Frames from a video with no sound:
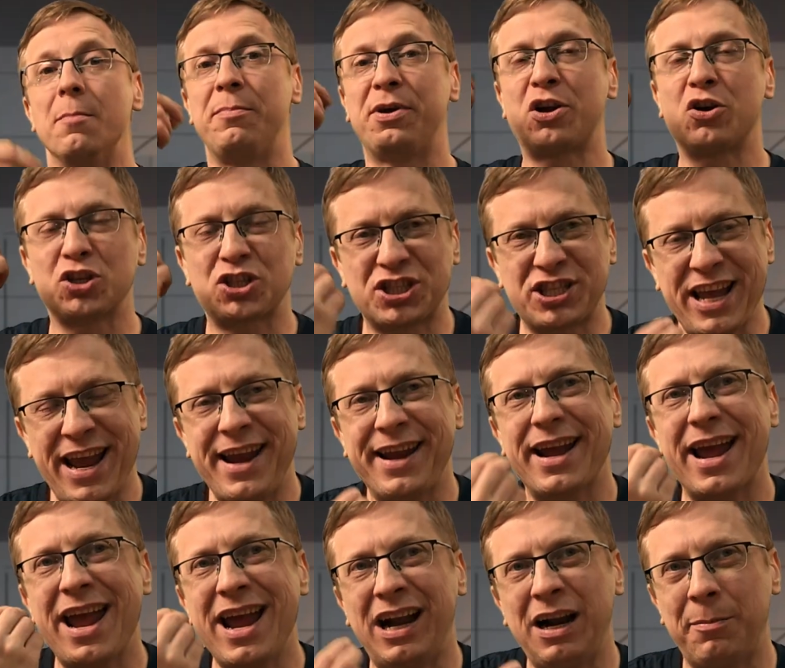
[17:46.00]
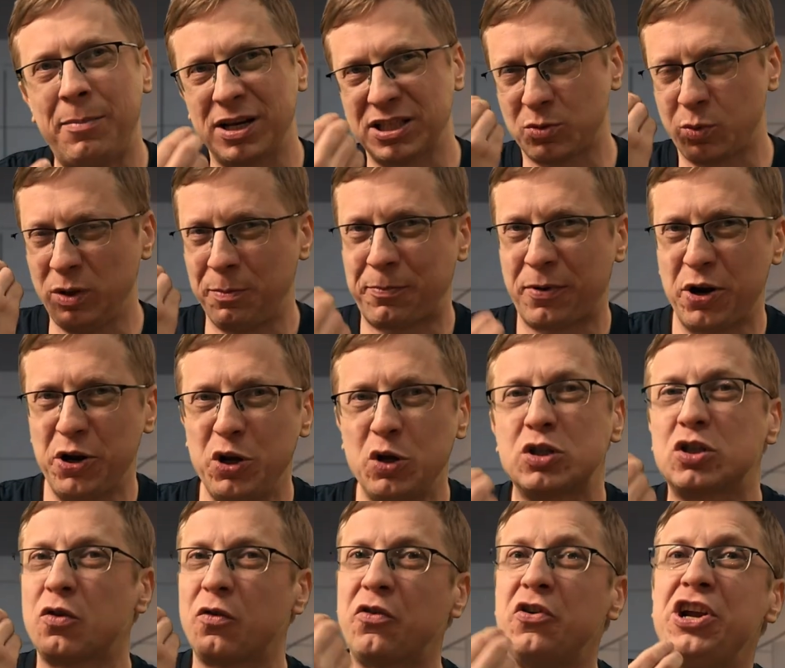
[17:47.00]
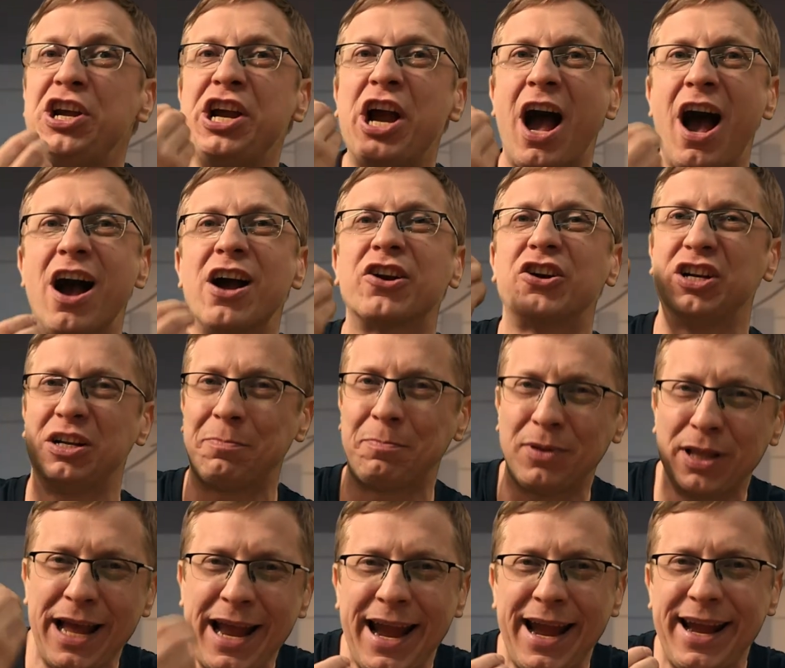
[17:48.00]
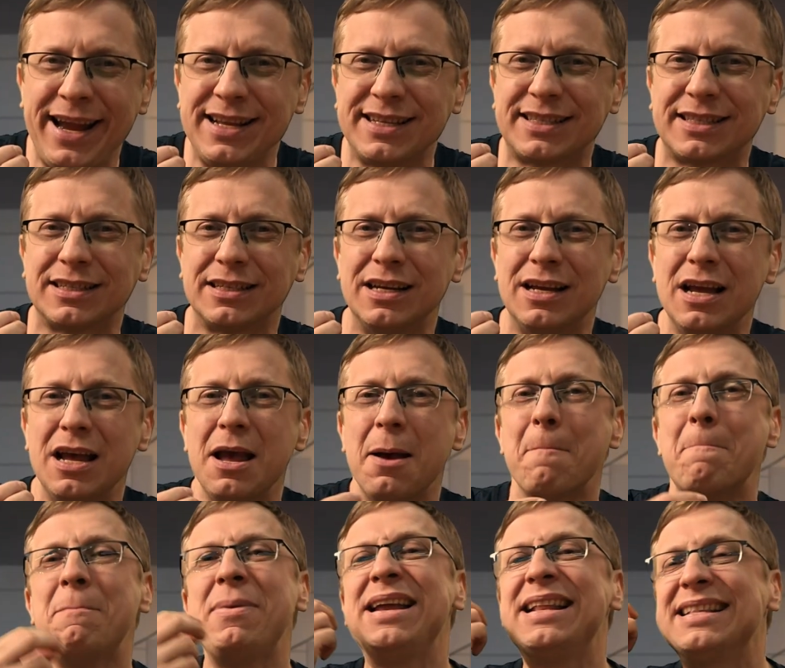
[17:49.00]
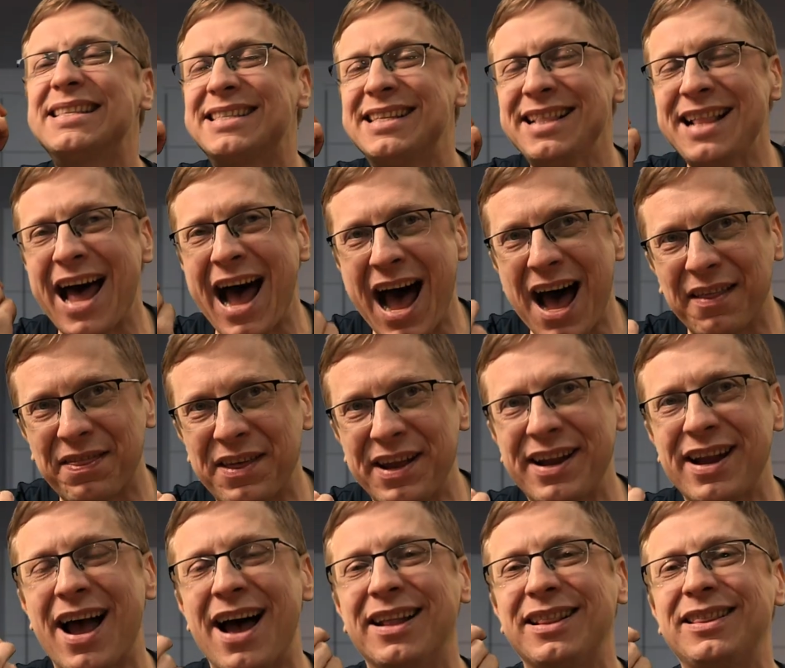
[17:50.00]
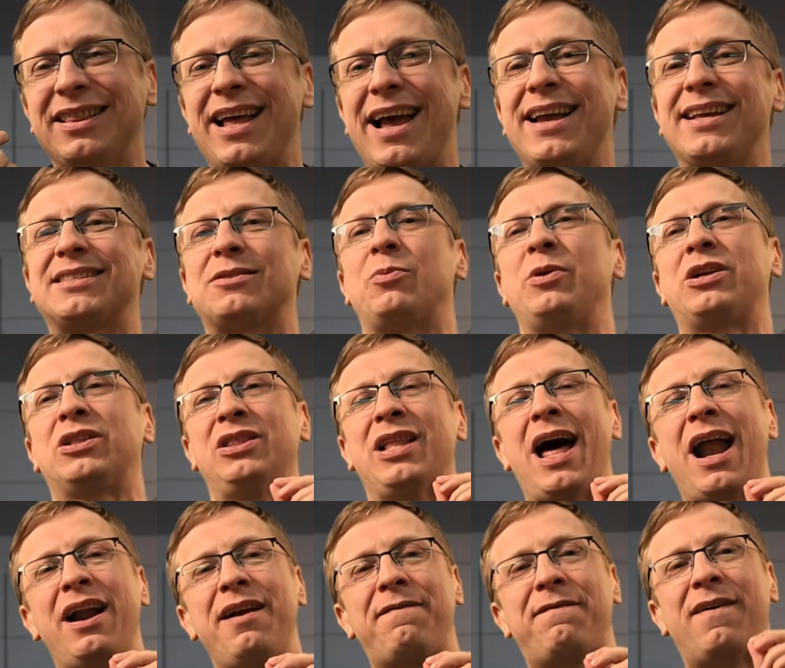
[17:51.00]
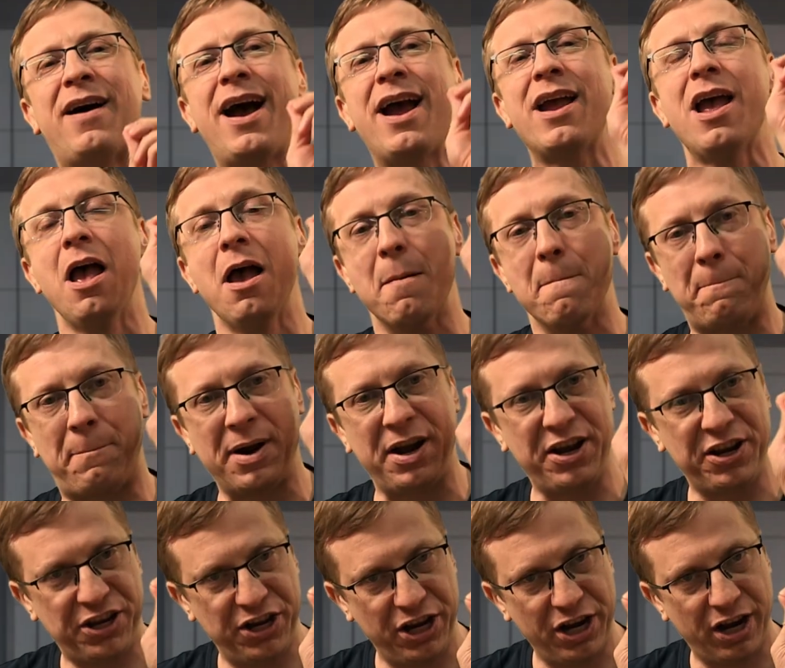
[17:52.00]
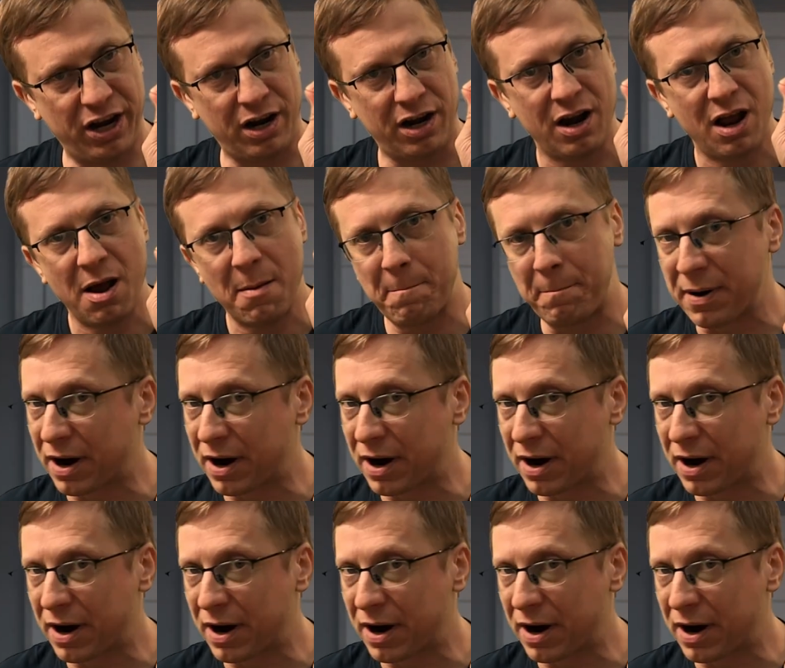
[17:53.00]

because saying Airbus will produce 300 planes means nothing unless we clarify per year,